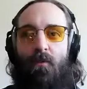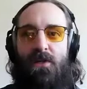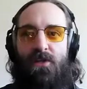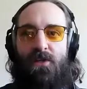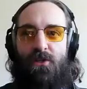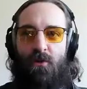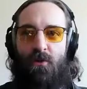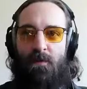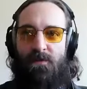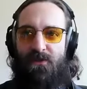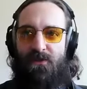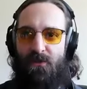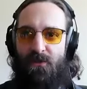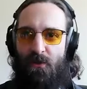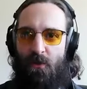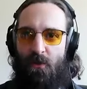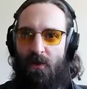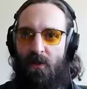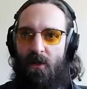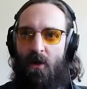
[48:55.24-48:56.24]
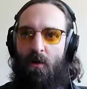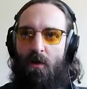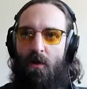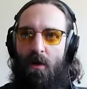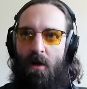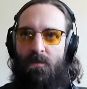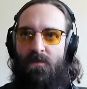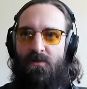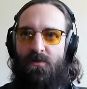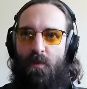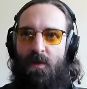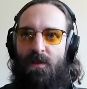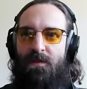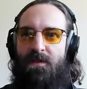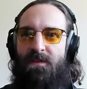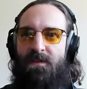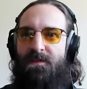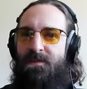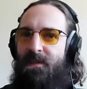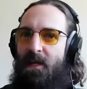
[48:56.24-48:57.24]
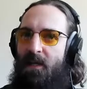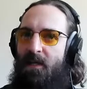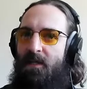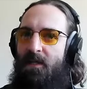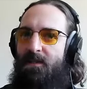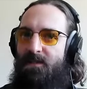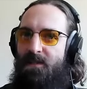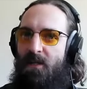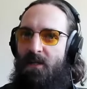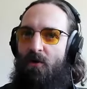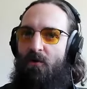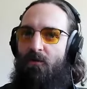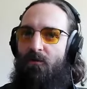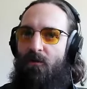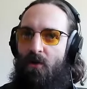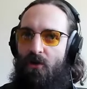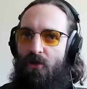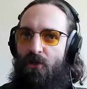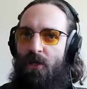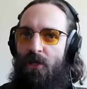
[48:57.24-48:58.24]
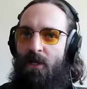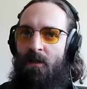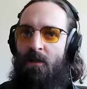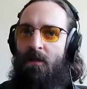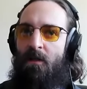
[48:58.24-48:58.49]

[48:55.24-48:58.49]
Restream Studio comes with the second tiered version.